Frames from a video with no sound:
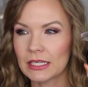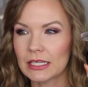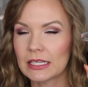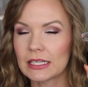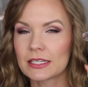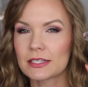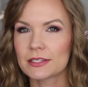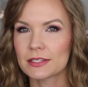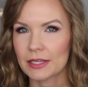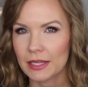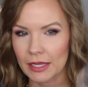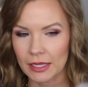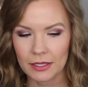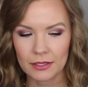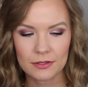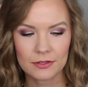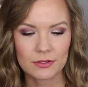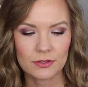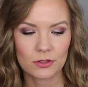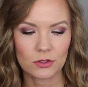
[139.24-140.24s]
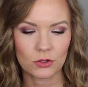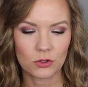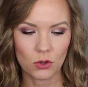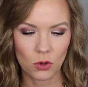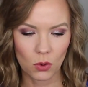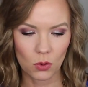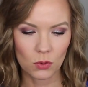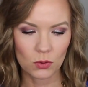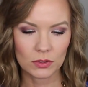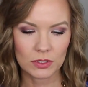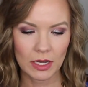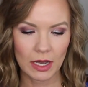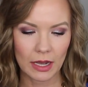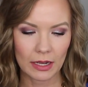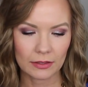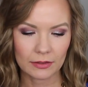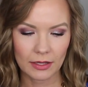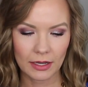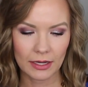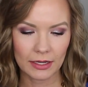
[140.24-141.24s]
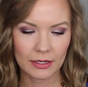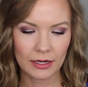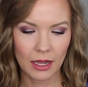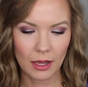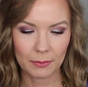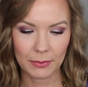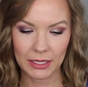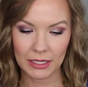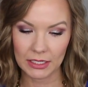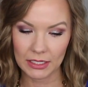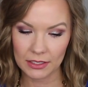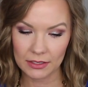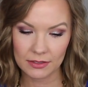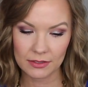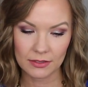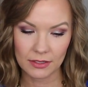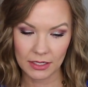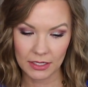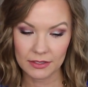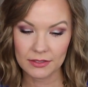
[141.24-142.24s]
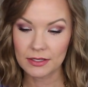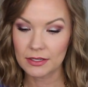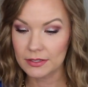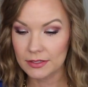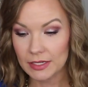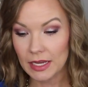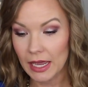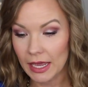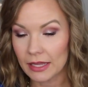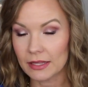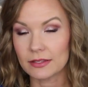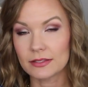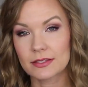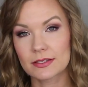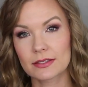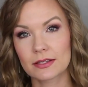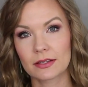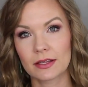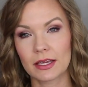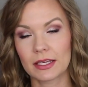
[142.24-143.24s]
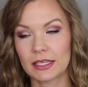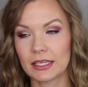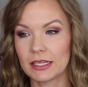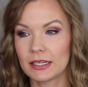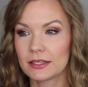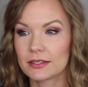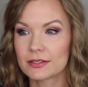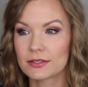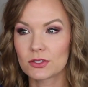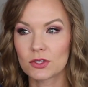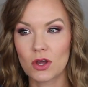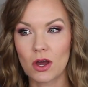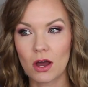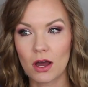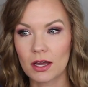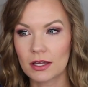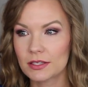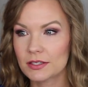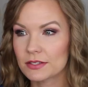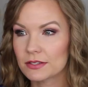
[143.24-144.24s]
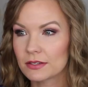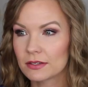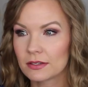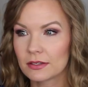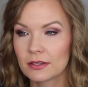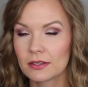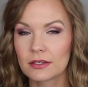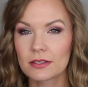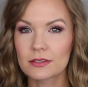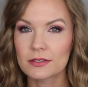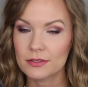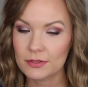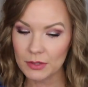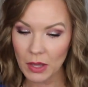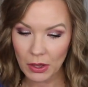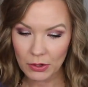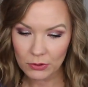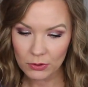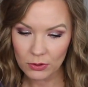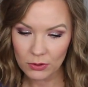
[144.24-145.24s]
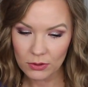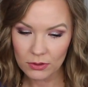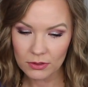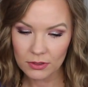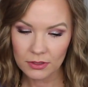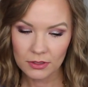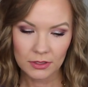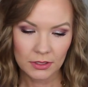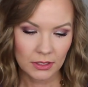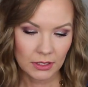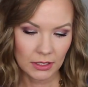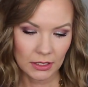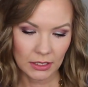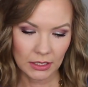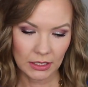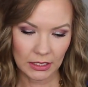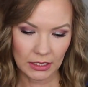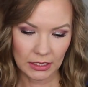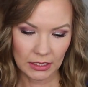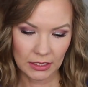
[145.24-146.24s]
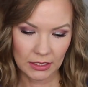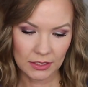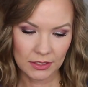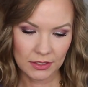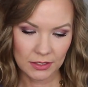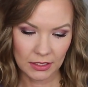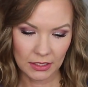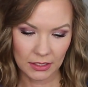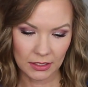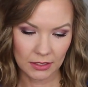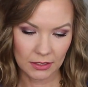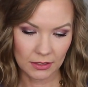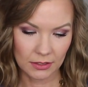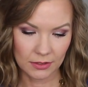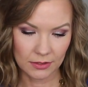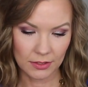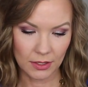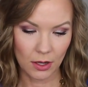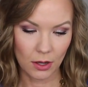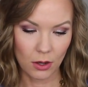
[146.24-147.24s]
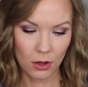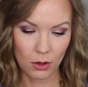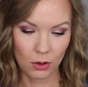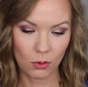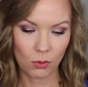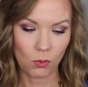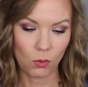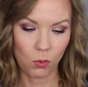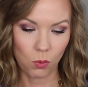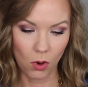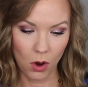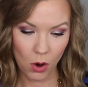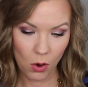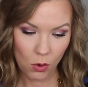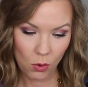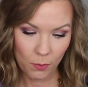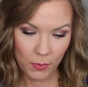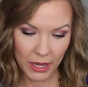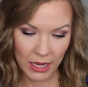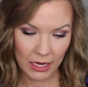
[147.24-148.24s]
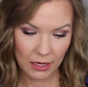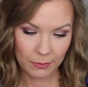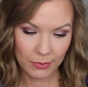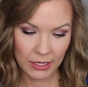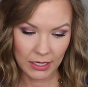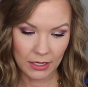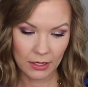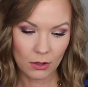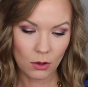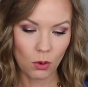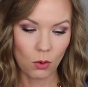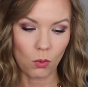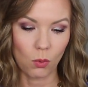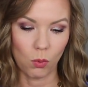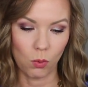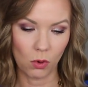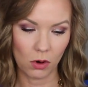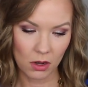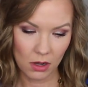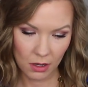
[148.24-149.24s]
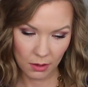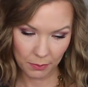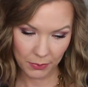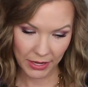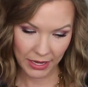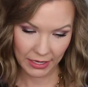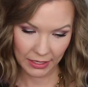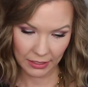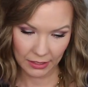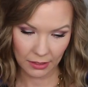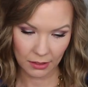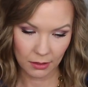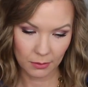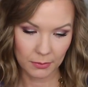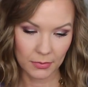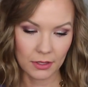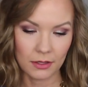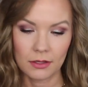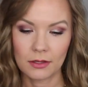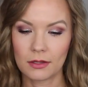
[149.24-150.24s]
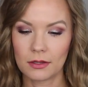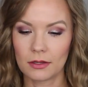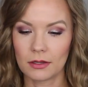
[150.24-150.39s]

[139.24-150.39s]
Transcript: intense gold highlight. I mean, it's intense. Like, it's not subtle. It is a whoa baby, whoa bam,